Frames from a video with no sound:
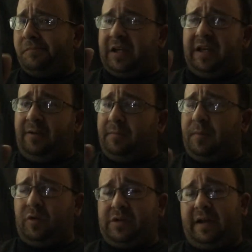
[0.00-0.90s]
I can't
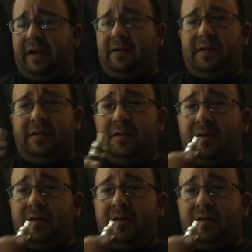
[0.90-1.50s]
remember exactly.